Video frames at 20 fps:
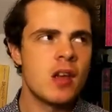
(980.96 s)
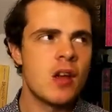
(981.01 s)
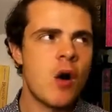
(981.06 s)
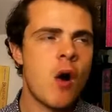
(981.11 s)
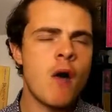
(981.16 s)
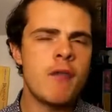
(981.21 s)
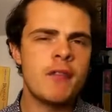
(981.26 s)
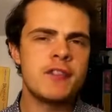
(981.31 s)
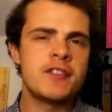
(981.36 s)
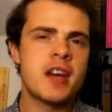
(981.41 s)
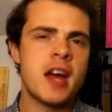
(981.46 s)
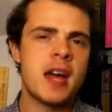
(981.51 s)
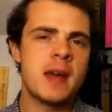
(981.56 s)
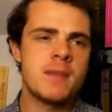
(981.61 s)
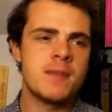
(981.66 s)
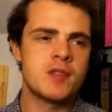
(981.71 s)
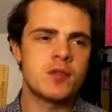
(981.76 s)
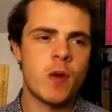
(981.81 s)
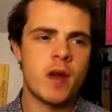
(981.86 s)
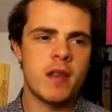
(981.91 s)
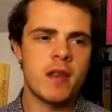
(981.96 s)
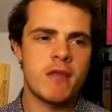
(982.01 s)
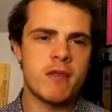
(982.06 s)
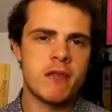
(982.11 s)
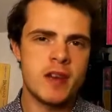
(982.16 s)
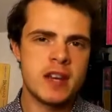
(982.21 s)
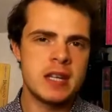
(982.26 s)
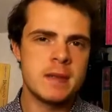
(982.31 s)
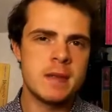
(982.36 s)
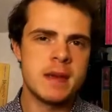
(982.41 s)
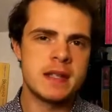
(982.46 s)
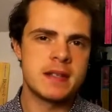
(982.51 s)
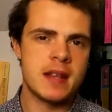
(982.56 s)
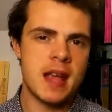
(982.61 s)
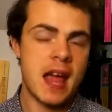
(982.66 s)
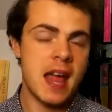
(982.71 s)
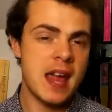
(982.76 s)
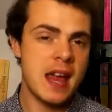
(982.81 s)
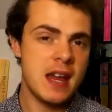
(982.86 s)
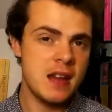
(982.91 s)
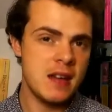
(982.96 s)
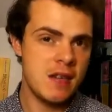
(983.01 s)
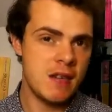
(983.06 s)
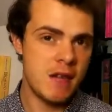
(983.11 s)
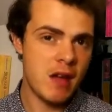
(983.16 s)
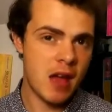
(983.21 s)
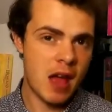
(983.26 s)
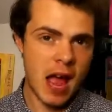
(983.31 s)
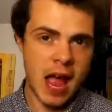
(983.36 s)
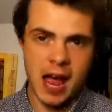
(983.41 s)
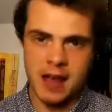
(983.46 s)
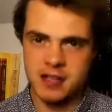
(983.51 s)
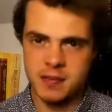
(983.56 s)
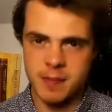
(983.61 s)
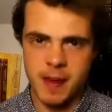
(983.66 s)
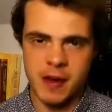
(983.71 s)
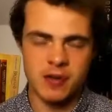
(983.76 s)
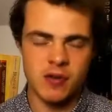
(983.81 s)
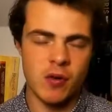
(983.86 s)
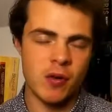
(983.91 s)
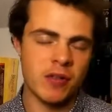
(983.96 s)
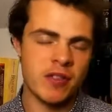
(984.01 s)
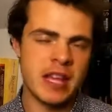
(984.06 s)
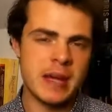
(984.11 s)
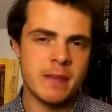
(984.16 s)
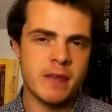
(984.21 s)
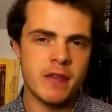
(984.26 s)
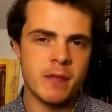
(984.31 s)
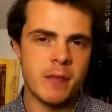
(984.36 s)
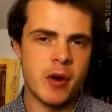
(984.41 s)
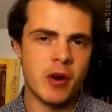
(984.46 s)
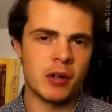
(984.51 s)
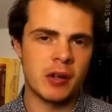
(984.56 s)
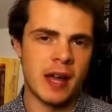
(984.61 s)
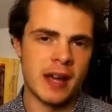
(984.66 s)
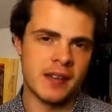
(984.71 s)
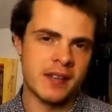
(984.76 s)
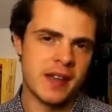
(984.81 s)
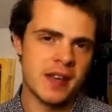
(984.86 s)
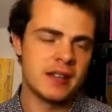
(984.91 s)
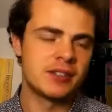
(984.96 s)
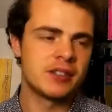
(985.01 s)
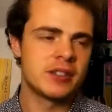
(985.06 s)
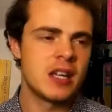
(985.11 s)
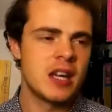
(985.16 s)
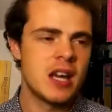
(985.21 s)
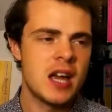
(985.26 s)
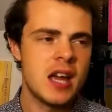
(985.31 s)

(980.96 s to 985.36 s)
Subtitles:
oftentimes when freedom is a aspect or a theme of a book like this,